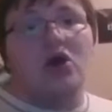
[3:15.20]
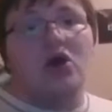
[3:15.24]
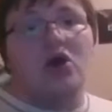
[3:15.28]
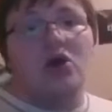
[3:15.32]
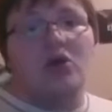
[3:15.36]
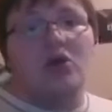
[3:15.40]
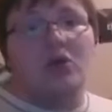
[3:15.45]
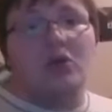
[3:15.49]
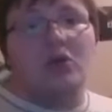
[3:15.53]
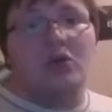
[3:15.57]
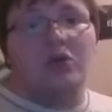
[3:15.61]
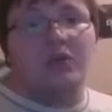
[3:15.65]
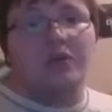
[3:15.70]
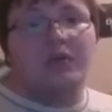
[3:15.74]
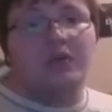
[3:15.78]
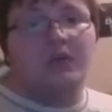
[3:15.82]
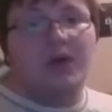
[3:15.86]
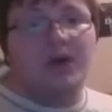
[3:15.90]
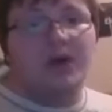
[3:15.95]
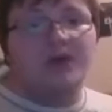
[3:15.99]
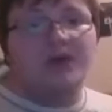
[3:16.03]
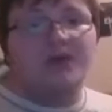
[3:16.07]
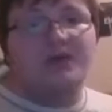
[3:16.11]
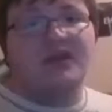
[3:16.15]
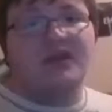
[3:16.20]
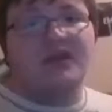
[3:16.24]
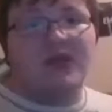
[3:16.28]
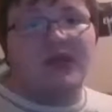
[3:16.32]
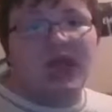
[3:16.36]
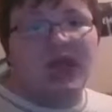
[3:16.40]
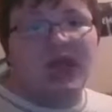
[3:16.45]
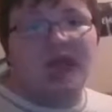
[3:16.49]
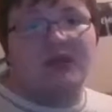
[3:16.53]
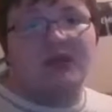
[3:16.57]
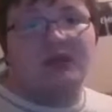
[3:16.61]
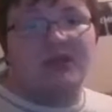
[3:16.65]
who put the
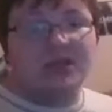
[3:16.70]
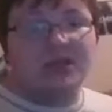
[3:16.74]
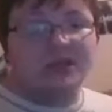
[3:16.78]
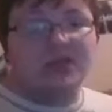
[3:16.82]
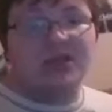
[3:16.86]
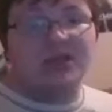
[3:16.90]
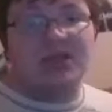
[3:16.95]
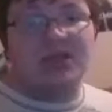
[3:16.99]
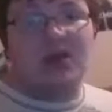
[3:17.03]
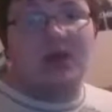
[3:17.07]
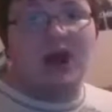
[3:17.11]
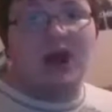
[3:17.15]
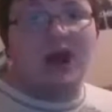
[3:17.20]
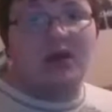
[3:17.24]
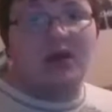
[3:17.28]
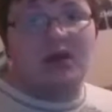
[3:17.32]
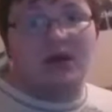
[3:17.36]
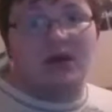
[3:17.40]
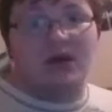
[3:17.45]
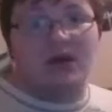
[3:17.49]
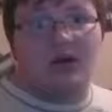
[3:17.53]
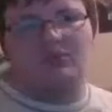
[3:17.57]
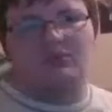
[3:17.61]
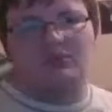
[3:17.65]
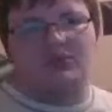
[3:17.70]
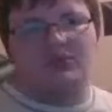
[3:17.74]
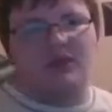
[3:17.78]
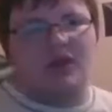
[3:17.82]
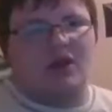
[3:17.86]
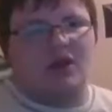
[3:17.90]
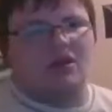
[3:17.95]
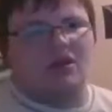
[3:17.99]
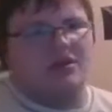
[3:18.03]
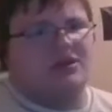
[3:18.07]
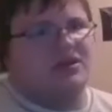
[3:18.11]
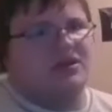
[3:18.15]
damn music on there.
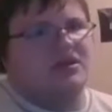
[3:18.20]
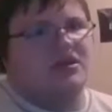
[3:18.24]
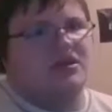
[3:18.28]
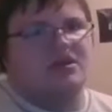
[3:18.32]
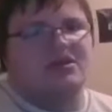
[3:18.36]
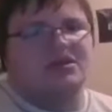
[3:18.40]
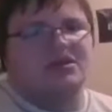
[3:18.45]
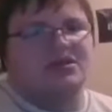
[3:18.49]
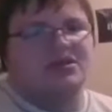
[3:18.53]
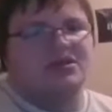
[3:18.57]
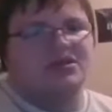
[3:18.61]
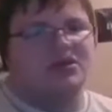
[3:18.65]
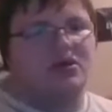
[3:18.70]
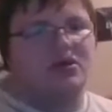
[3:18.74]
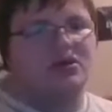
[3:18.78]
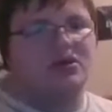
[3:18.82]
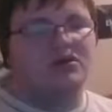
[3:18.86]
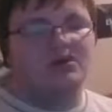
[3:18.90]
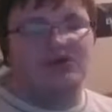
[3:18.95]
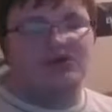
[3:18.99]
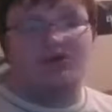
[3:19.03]
Obviously, they just chose